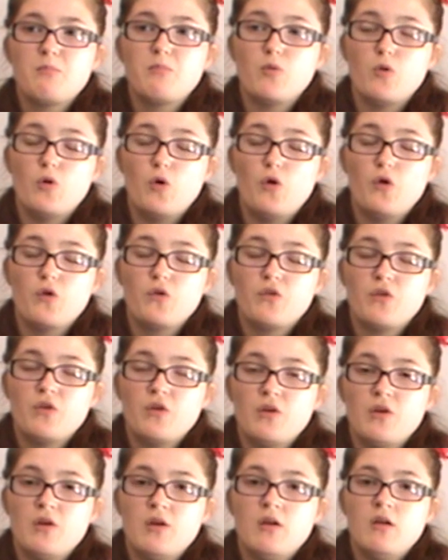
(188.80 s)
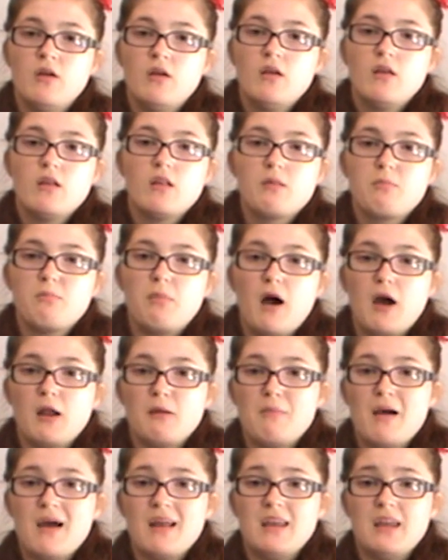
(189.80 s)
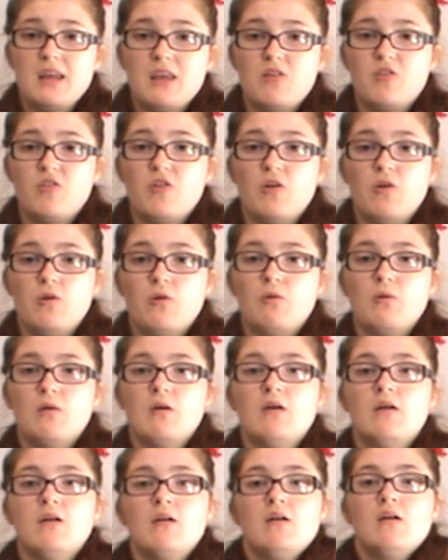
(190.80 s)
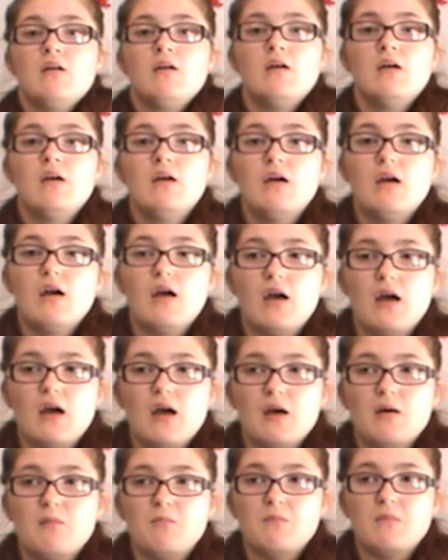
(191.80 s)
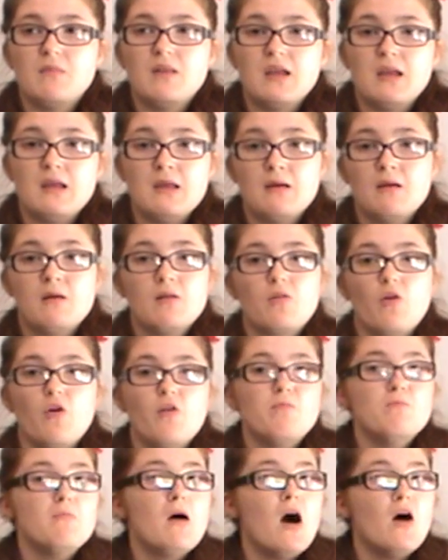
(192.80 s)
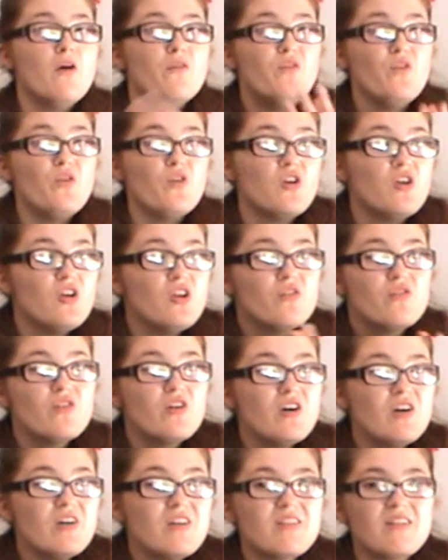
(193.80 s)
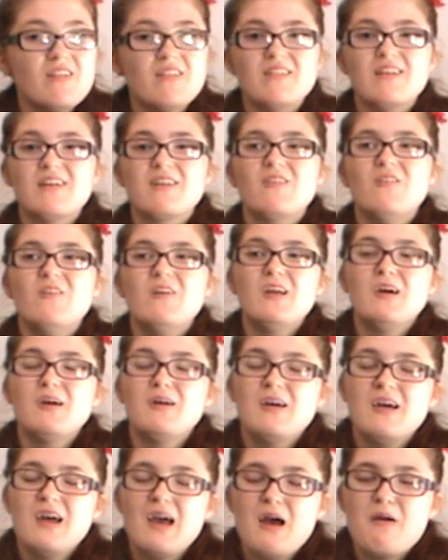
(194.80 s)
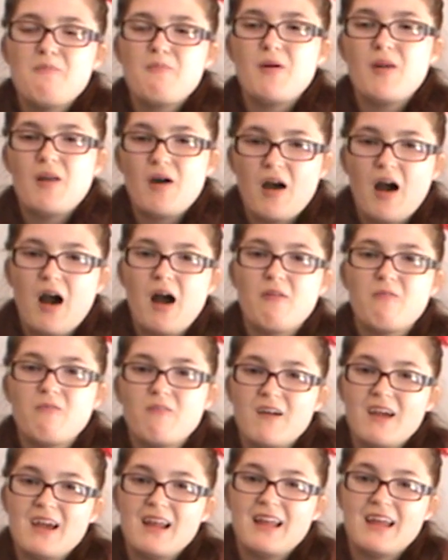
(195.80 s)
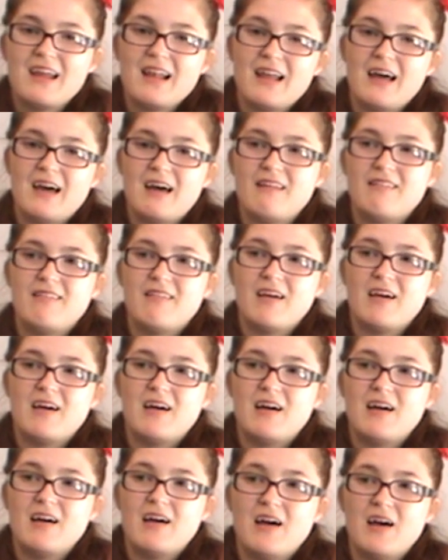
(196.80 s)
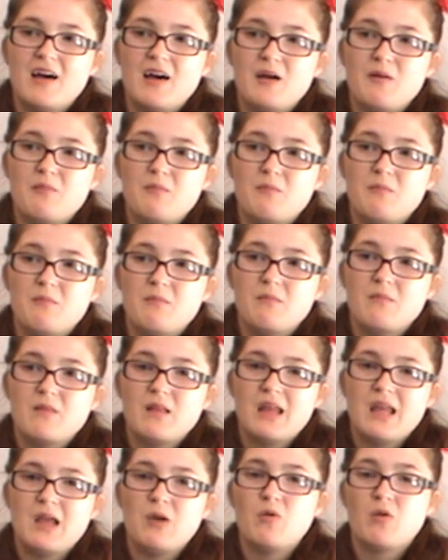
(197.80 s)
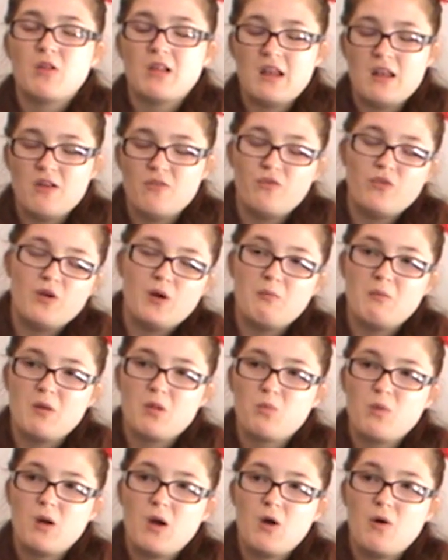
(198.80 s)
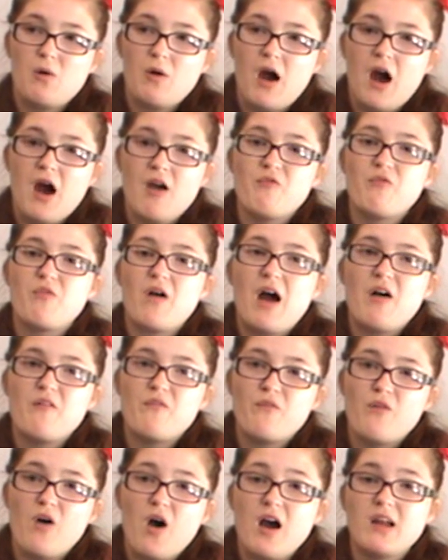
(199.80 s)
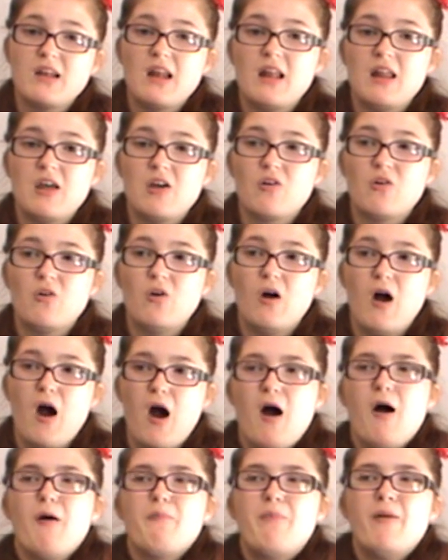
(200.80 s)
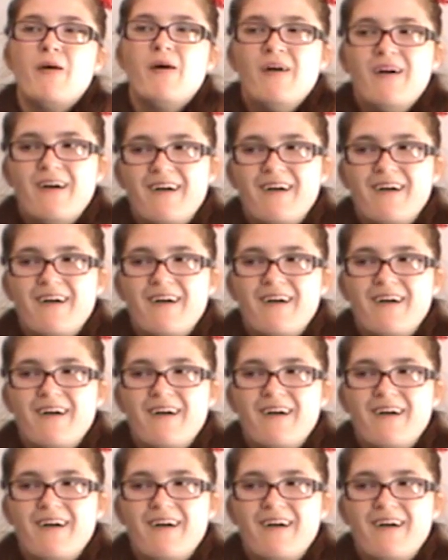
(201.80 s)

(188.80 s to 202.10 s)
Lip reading: brought Spider-Man into the sort of Marvel Universe, as they call it. But no, I'm really glad that he was in the film as well. I've finally caught up